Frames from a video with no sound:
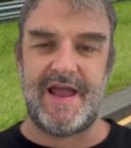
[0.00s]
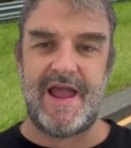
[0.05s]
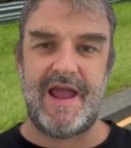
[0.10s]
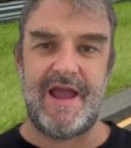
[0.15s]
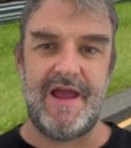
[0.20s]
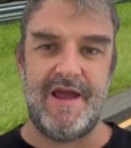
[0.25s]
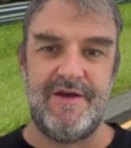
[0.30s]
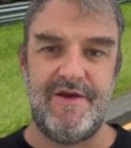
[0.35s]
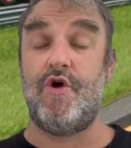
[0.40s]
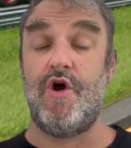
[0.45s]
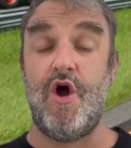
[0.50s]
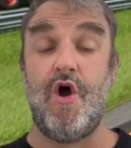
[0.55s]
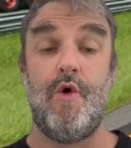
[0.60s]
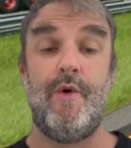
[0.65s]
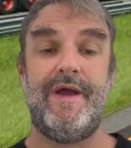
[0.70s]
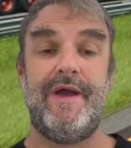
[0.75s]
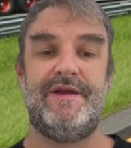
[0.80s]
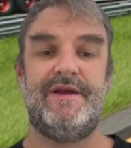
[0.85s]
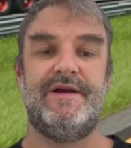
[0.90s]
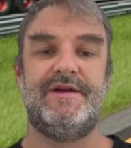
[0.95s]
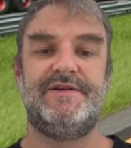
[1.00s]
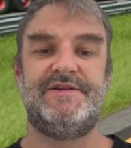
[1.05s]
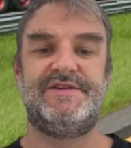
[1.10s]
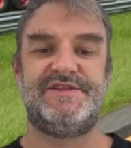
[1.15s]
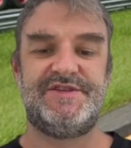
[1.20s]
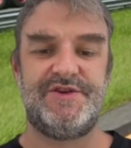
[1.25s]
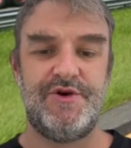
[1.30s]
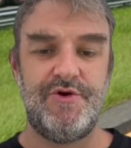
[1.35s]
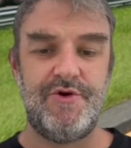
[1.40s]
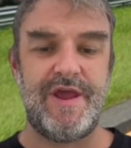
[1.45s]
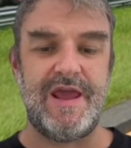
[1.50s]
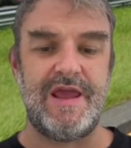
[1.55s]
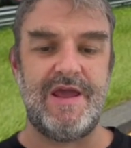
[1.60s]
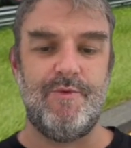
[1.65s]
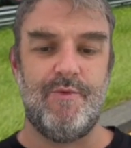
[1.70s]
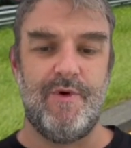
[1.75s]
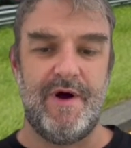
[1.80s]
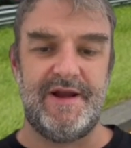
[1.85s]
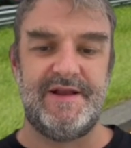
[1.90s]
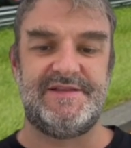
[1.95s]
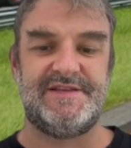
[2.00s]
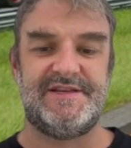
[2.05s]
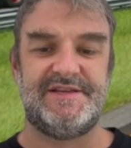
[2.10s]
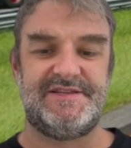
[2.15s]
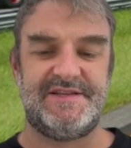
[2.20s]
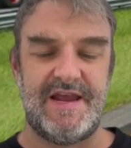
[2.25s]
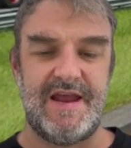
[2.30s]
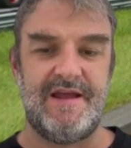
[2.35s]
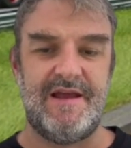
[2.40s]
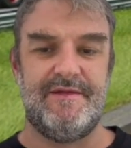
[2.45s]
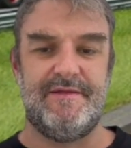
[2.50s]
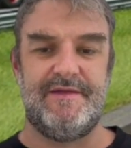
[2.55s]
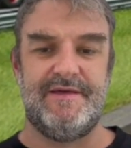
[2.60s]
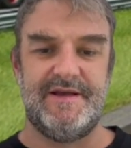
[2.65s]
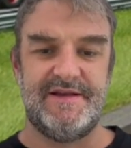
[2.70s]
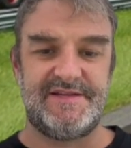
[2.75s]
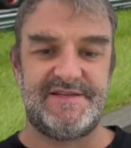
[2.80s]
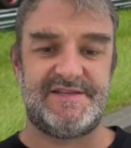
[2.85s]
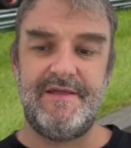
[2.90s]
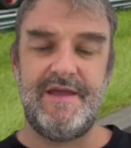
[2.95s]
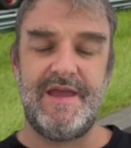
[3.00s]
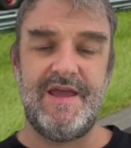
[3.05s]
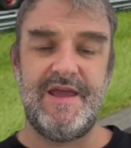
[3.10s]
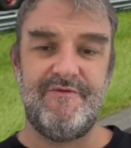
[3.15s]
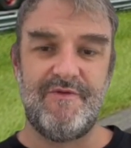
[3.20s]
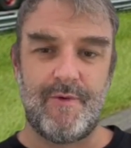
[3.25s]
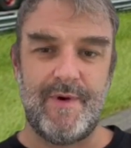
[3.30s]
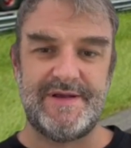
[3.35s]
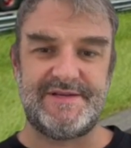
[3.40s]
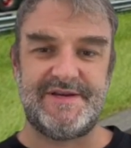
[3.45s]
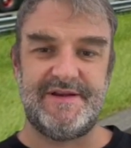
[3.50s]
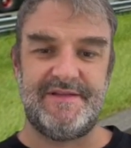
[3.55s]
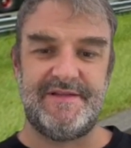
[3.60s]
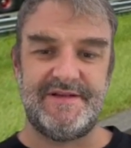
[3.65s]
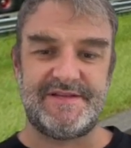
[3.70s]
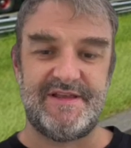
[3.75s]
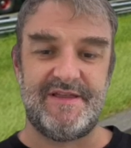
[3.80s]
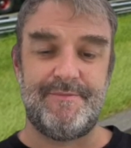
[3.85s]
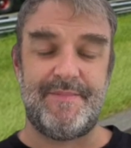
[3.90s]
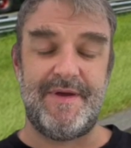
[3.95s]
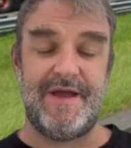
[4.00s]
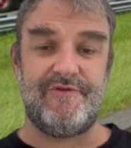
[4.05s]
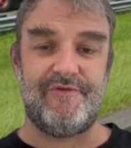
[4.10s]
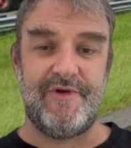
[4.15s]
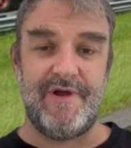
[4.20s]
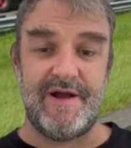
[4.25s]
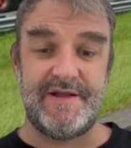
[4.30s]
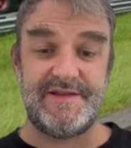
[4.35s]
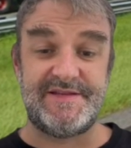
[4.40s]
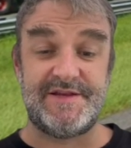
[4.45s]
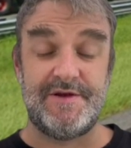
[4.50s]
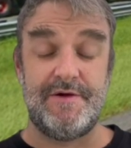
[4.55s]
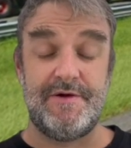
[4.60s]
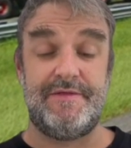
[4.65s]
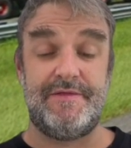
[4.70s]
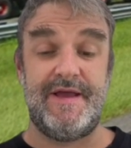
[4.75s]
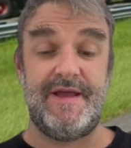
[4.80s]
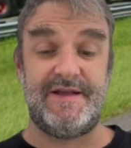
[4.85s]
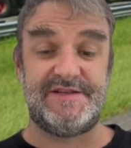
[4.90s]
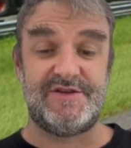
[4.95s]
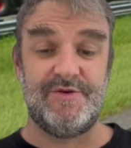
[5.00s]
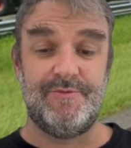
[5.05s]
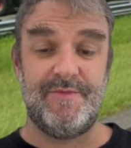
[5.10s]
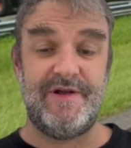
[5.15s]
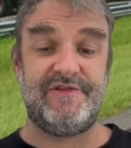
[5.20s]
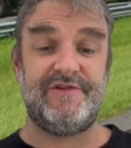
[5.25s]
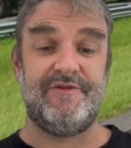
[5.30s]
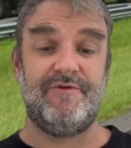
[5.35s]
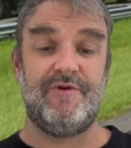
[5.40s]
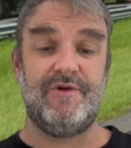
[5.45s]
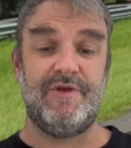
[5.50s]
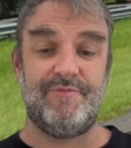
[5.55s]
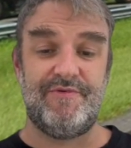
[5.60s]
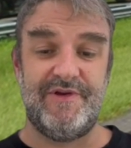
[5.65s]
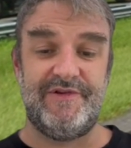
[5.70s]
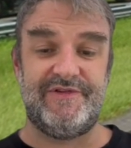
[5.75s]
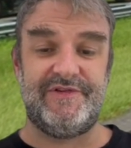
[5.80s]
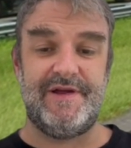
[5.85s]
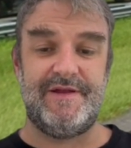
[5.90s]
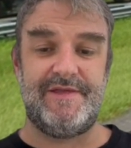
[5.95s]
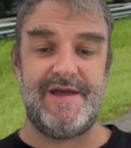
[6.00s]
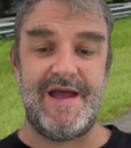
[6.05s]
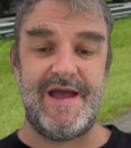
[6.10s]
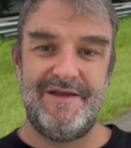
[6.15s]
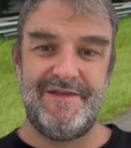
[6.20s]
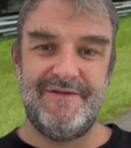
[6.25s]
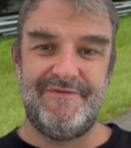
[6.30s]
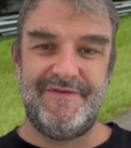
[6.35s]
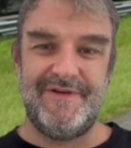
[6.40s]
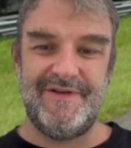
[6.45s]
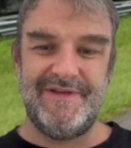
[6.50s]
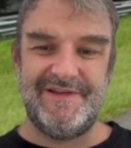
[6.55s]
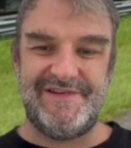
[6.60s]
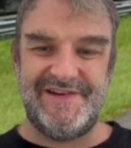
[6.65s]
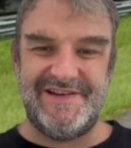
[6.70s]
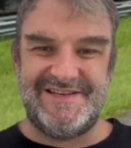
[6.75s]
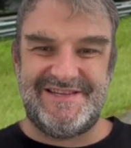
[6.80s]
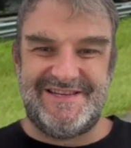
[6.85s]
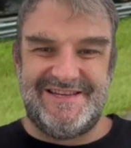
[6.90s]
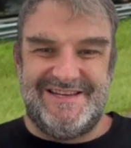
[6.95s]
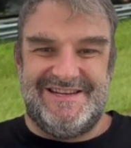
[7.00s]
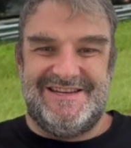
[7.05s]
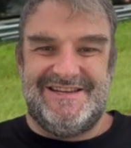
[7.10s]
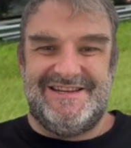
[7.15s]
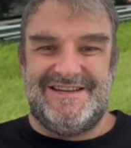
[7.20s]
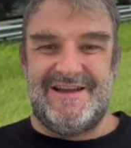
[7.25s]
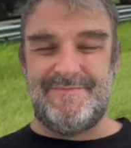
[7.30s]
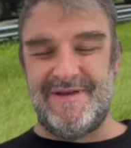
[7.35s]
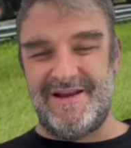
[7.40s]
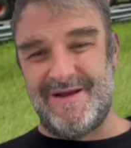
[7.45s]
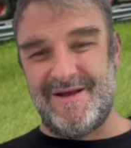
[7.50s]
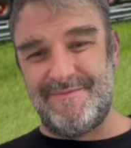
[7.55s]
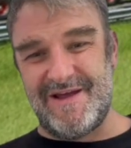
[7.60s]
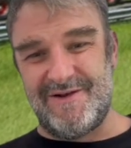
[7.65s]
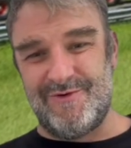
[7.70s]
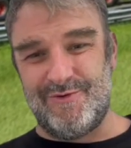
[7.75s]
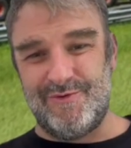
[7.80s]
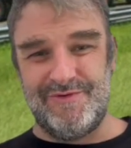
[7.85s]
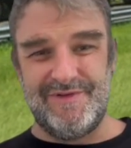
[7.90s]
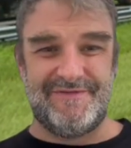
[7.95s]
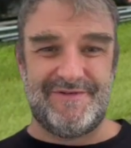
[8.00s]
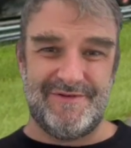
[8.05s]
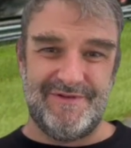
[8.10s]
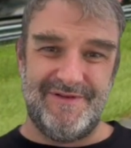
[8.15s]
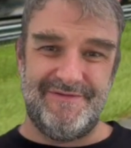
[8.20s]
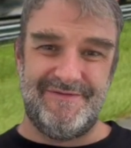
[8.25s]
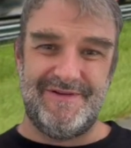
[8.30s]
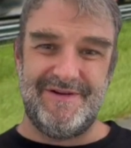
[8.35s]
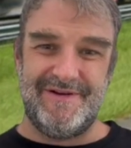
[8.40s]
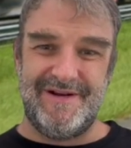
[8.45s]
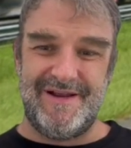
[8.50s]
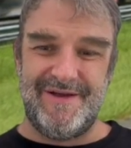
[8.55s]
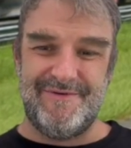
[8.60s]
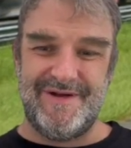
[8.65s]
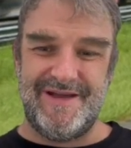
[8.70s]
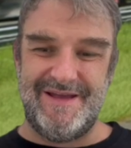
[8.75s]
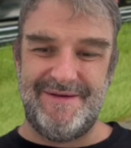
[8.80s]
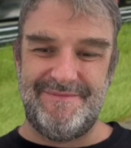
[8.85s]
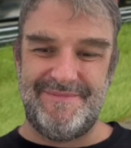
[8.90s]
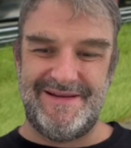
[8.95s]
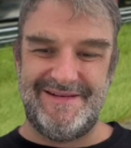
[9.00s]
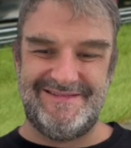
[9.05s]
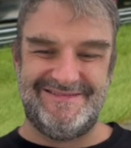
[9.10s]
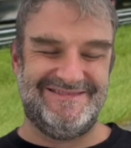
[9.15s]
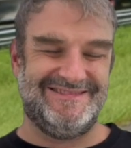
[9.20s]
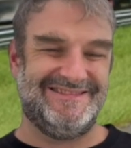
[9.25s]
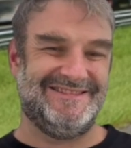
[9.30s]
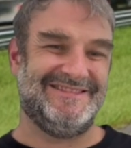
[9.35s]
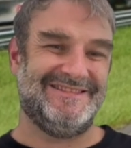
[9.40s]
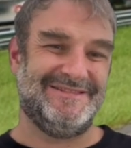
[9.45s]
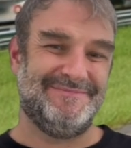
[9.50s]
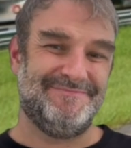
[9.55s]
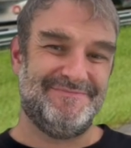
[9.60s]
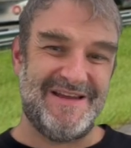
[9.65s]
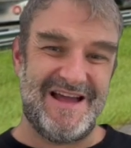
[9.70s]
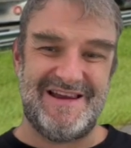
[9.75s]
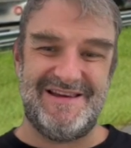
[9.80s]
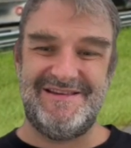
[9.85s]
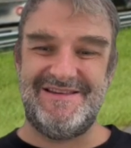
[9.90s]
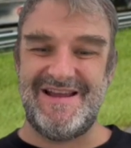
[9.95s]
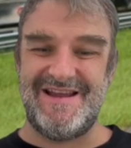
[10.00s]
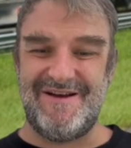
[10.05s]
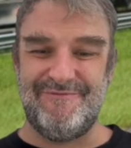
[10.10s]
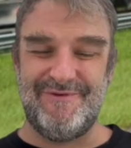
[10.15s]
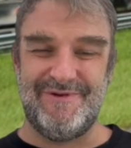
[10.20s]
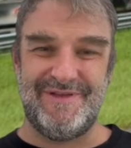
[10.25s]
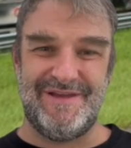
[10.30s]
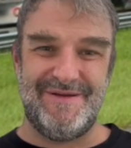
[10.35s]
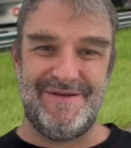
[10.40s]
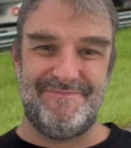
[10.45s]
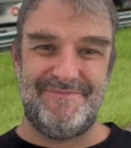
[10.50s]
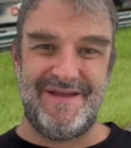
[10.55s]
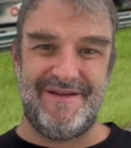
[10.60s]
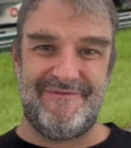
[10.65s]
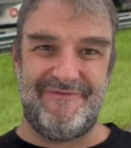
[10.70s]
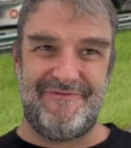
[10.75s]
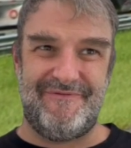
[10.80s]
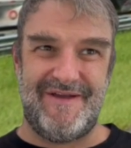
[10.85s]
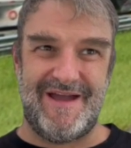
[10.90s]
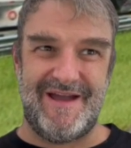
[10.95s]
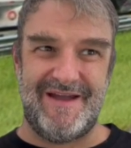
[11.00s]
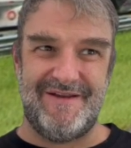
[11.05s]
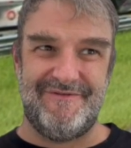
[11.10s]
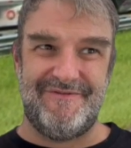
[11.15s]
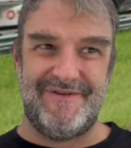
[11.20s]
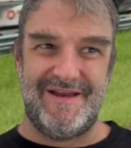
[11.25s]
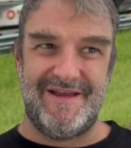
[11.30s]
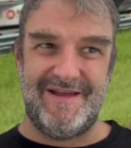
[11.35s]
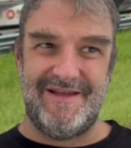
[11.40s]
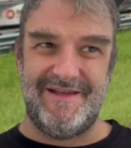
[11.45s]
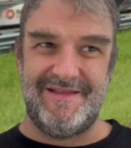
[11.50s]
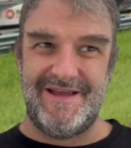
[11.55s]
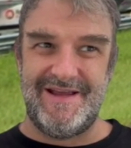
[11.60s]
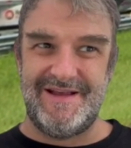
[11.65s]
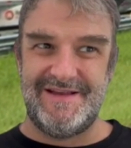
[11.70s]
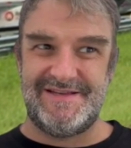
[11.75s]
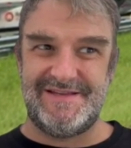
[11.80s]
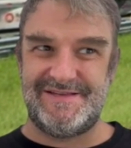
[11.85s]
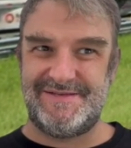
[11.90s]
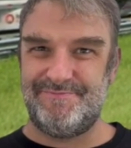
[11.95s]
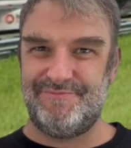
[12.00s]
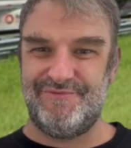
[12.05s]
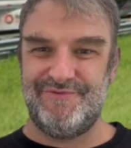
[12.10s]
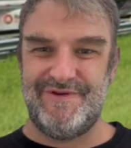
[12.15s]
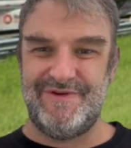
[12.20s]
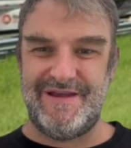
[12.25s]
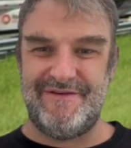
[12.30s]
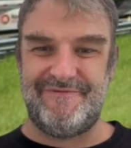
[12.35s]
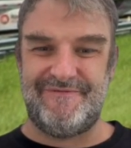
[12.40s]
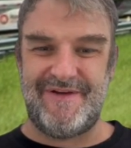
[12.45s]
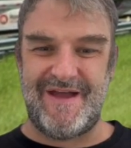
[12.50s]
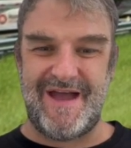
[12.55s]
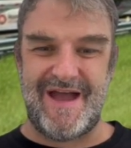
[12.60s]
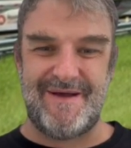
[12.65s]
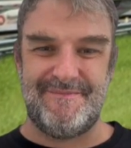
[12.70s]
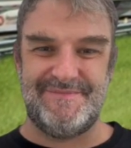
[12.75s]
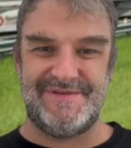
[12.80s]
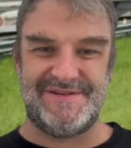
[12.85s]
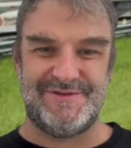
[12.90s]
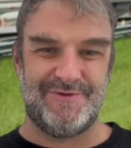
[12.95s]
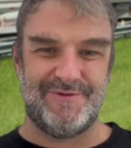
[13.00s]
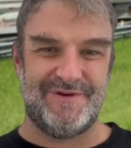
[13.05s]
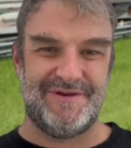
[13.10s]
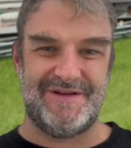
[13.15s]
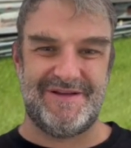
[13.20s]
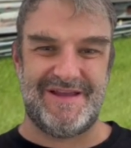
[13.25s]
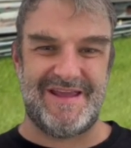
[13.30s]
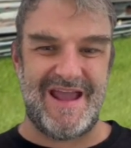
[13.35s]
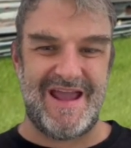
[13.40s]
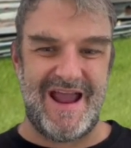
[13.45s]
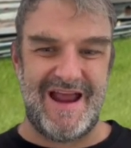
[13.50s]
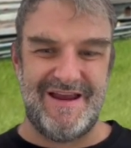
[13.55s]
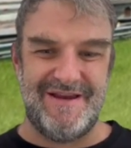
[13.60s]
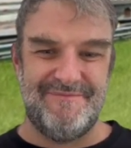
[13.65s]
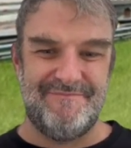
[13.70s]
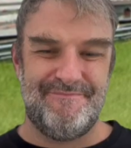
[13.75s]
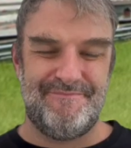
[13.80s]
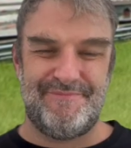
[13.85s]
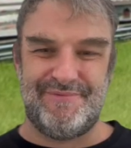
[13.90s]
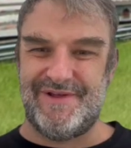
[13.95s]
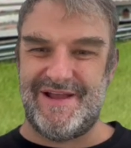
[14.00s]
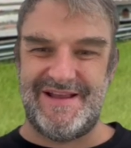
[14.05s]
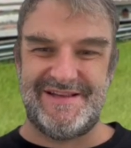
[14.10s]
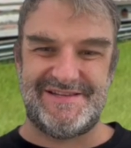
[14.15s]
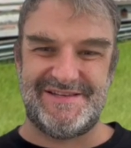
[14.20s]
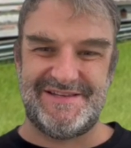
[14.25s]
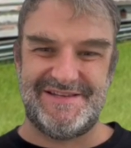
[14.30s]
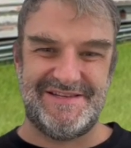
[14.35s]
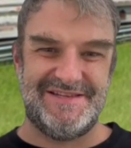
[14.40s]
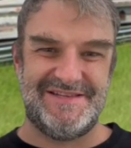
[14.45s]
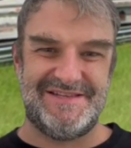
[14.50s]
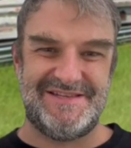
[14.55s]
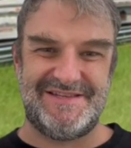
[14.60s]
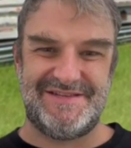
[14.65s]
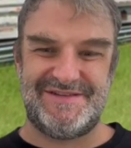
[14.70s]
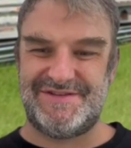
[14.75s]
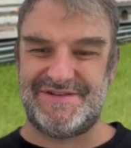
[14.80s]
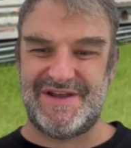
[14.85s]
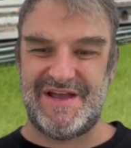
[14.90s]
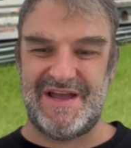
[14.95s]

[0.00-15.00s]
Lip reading: And Owen Suhi wanted to see this. He requested this on the Patreon, so thanks so much. I really appreciate that. The Villages, I mean, I'm not old enough to live there anyway, but I'm not really a big fan of any of these prefab sort of gated places.